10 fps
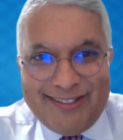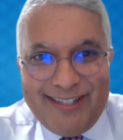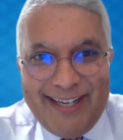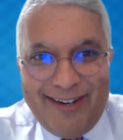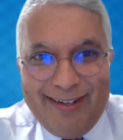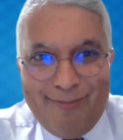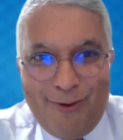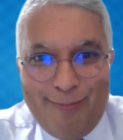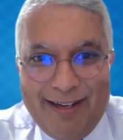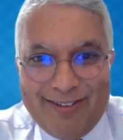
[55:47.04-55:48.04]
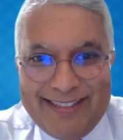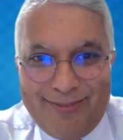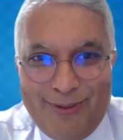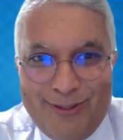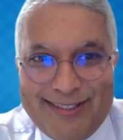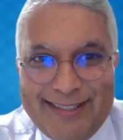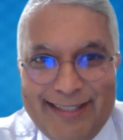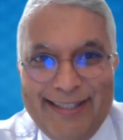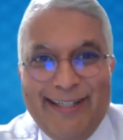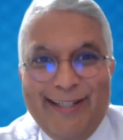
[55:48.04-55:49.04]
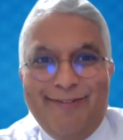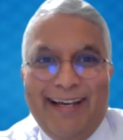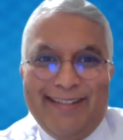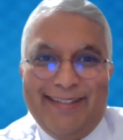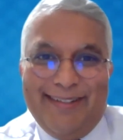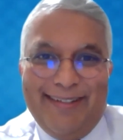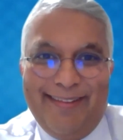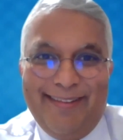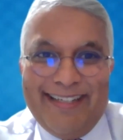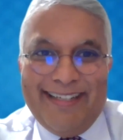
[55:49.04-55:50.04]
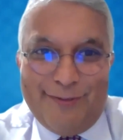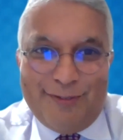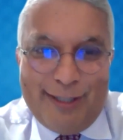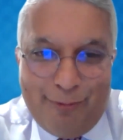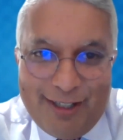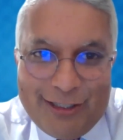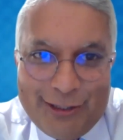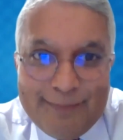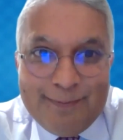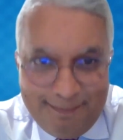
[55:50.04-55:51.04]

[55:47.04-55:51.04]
hearing more about it once you've had the days of deliberation.